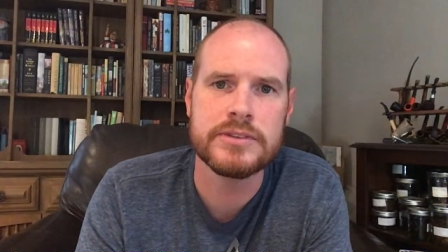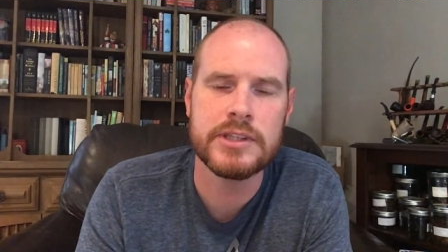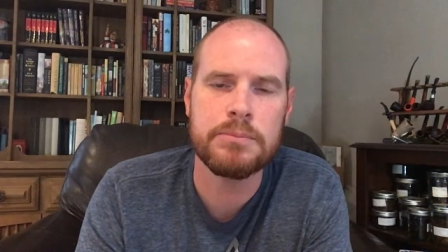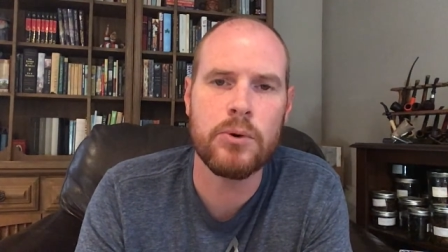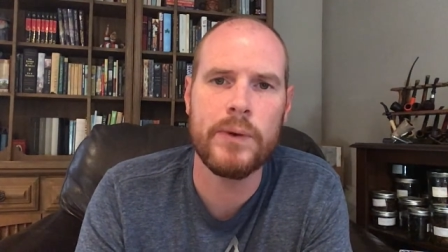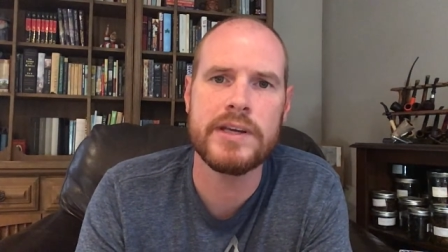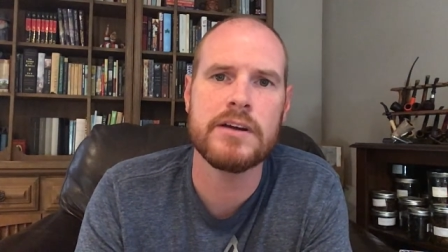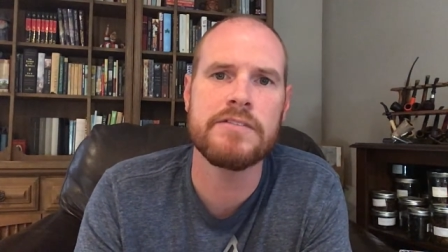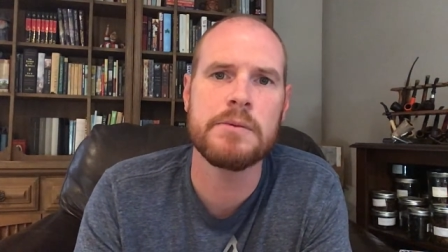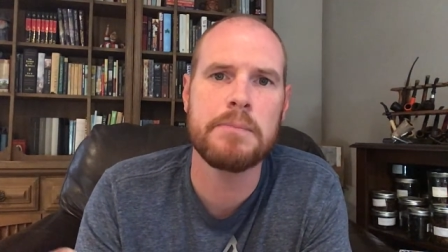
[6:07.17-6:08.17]
The point
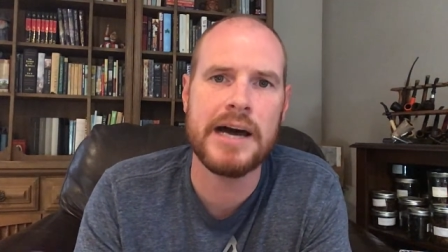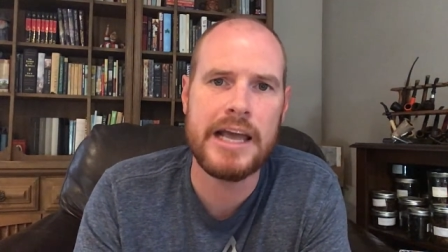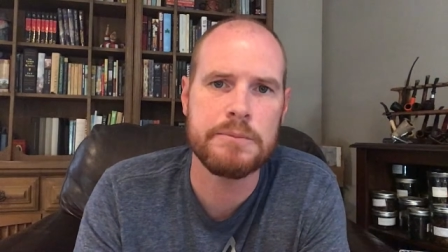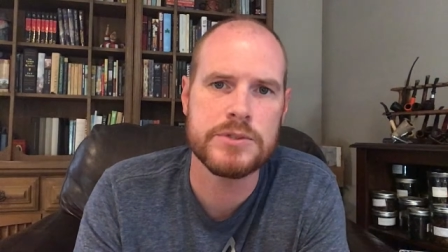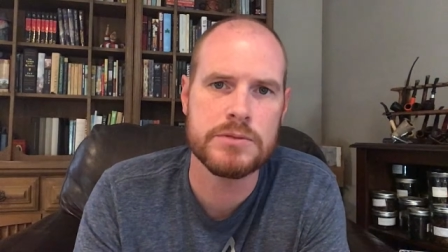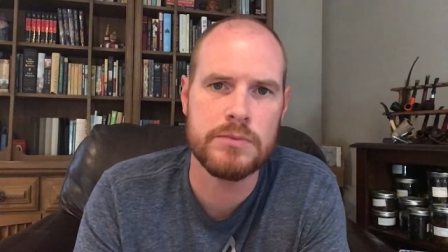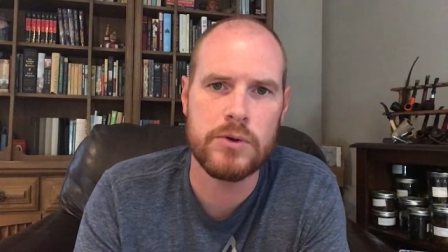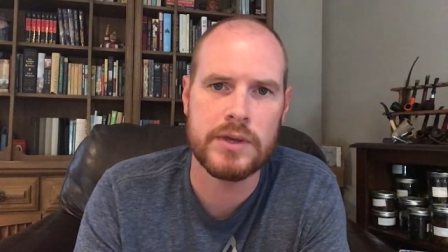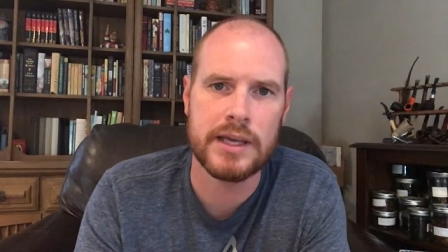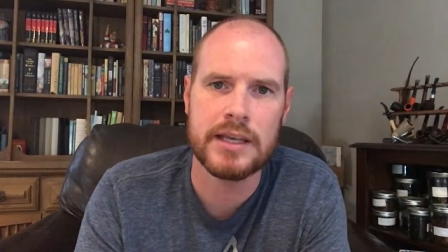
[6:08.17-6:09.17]
of the pipe
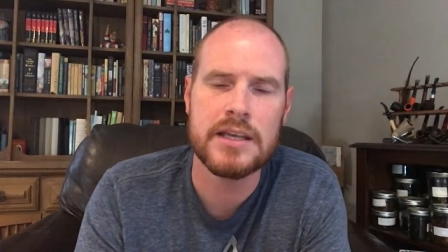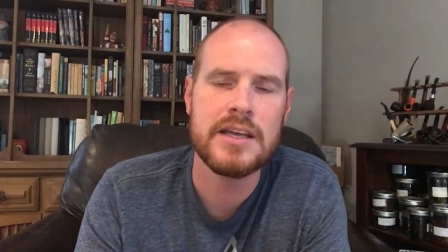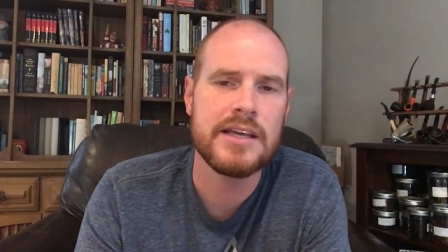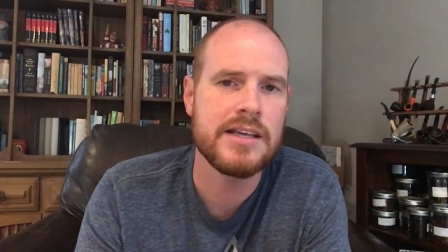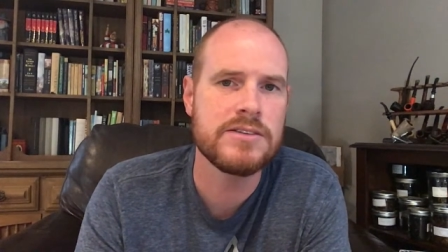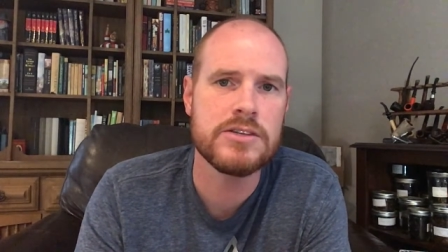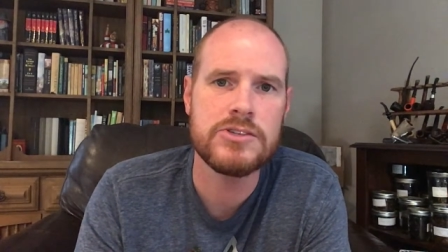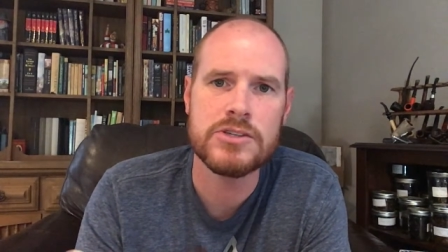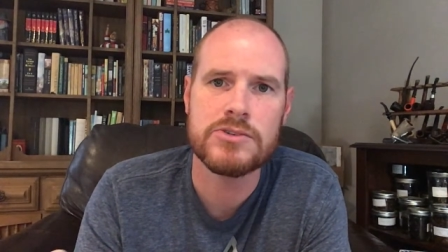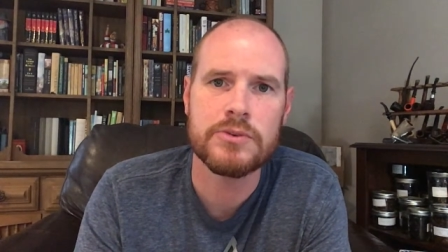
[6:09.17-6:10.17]
smoking is to
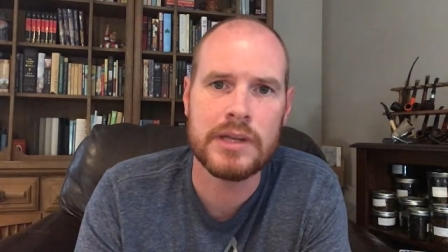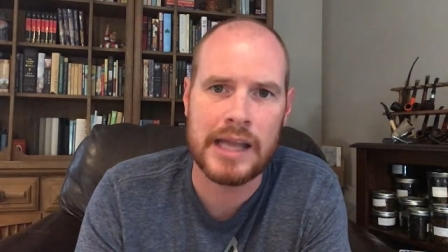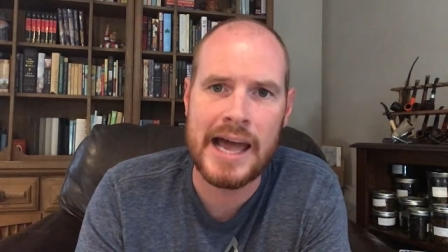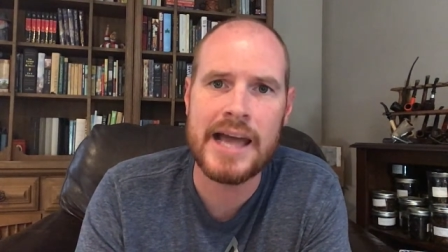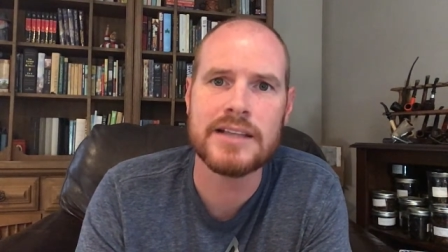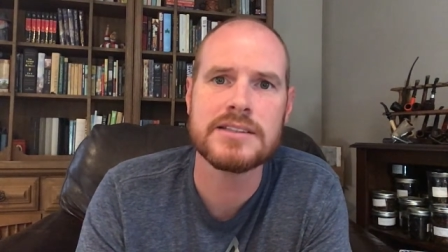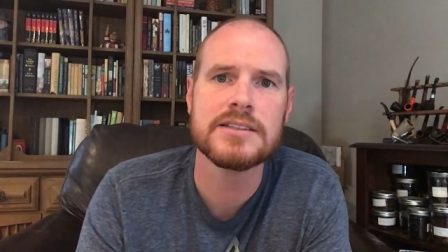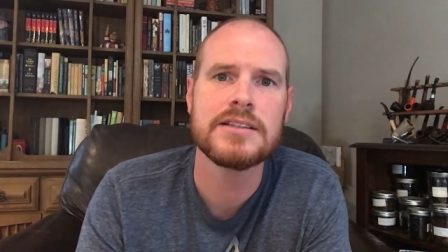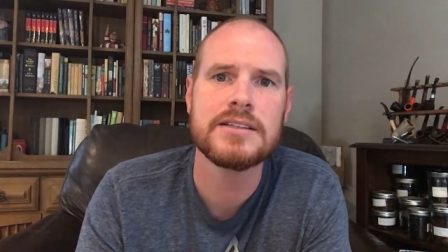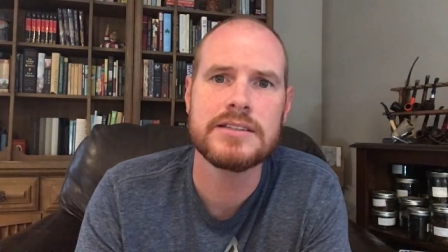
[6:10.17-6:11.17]
just relax,
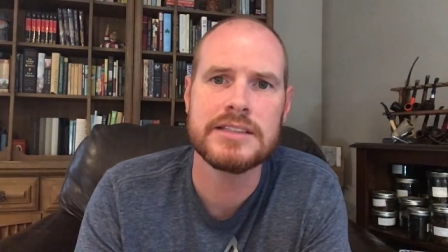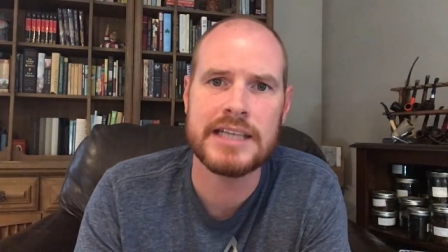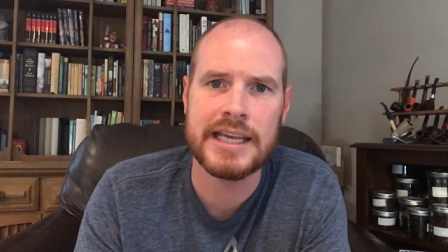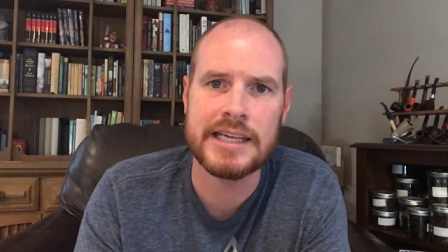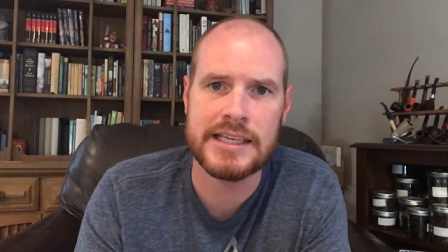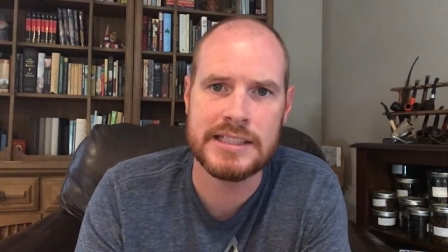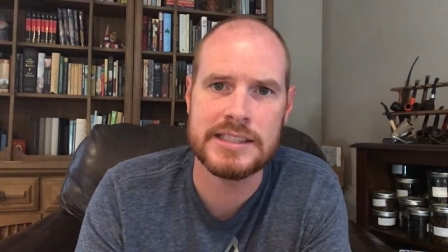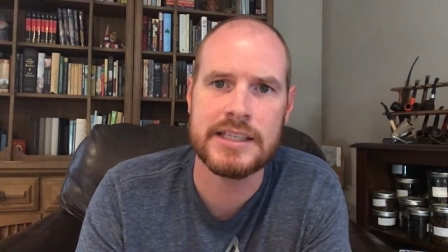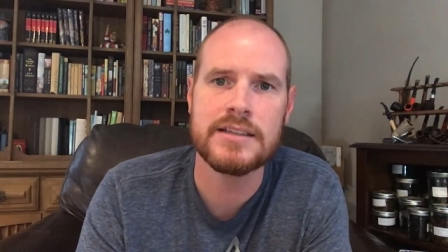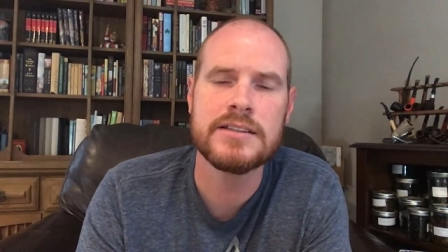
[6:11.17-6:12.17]
to take it
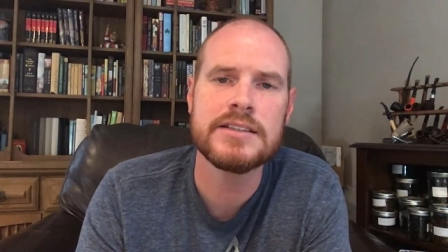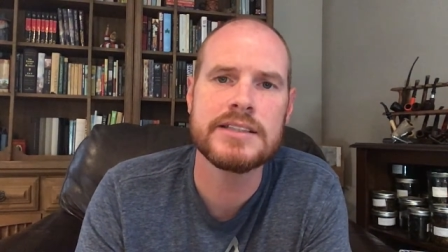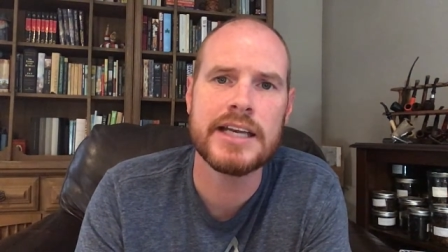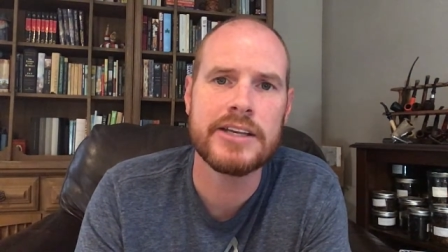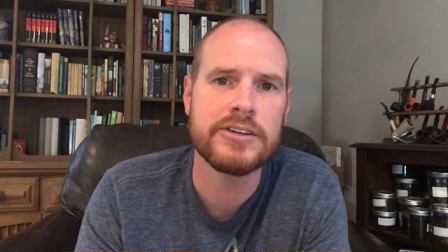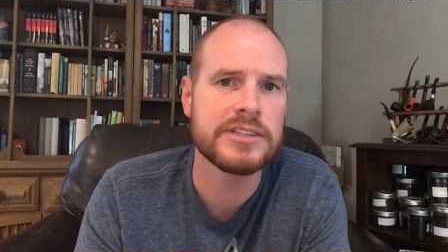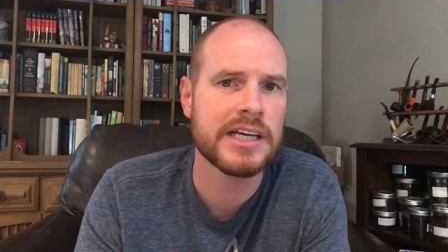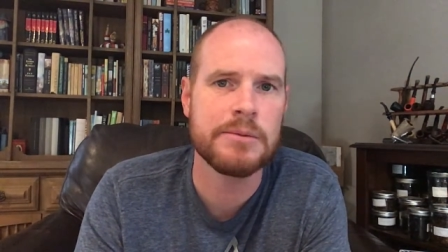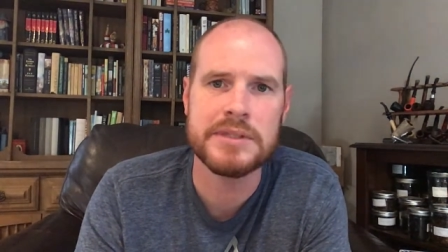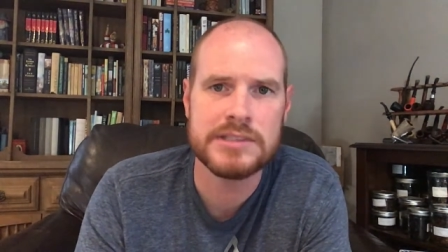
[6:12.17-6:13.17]
easy, to take your
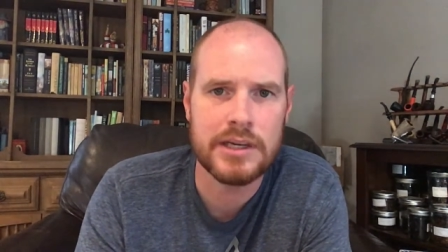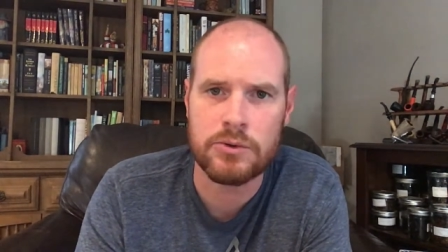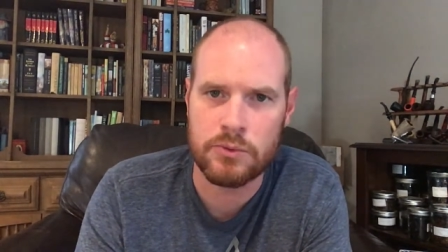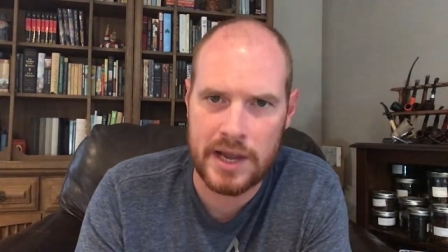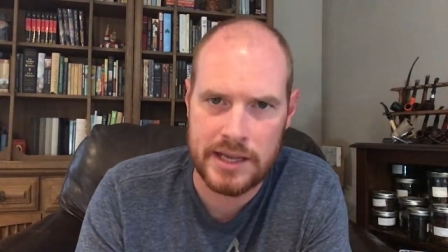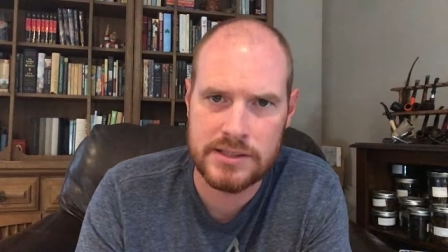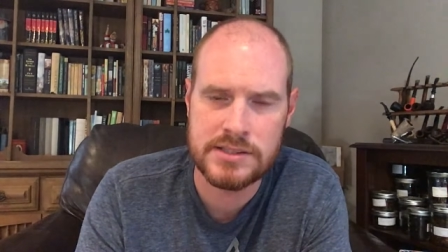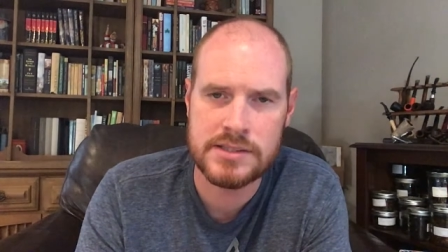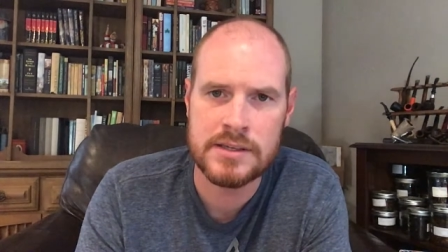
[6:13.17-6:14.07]
time. It's not a race.